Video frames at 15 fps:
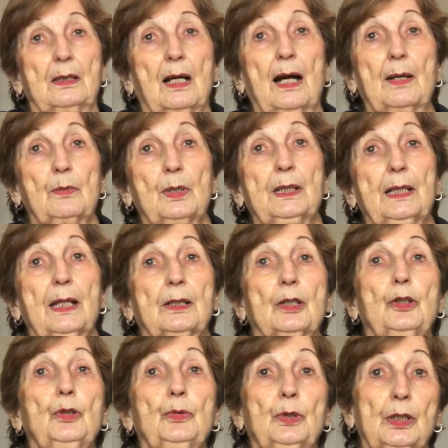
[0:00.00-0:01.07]
I would get
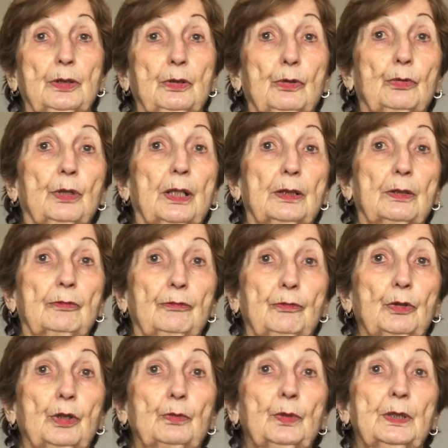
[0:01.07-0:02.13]
unit credit
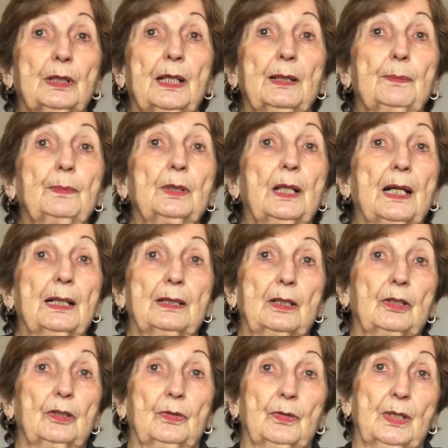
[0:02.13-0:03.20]
for when I applied
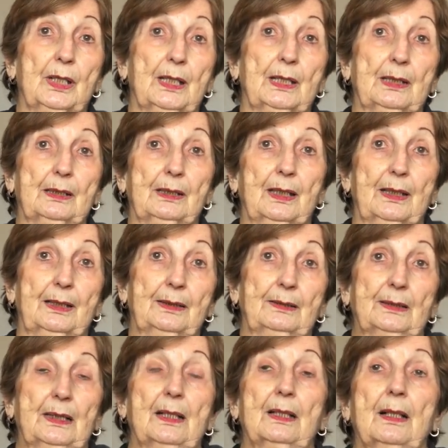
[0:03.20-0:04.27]
to UCLA.
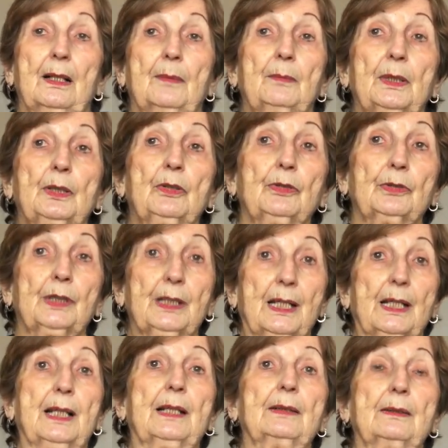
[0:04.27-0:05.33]
But during
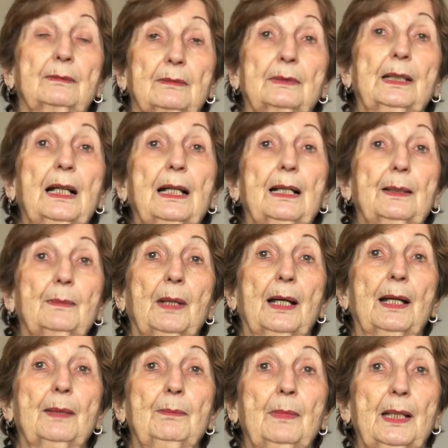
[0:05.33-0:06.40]
that time,
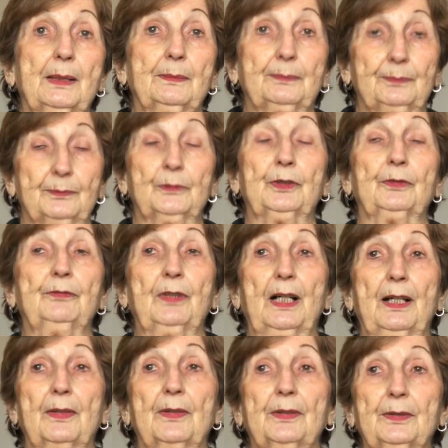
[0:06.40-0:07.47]
I met your
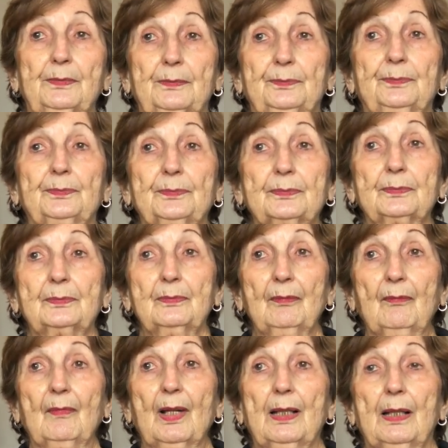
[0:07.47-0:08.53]
father,
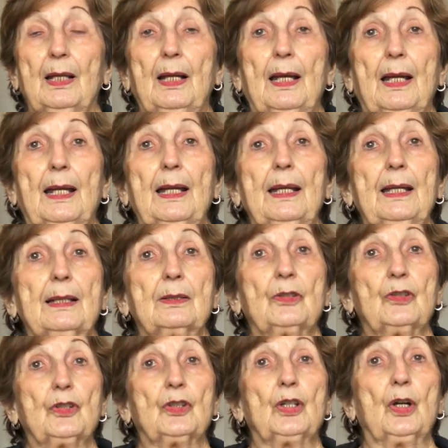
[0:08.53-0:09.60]
and
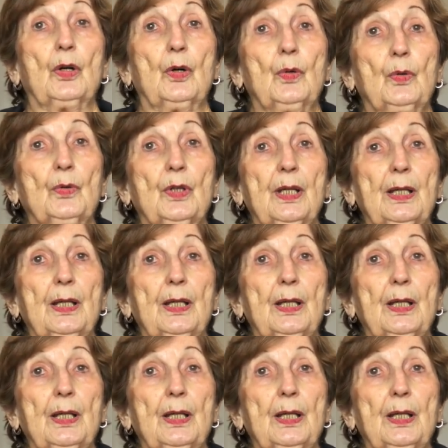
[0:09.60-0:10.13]
so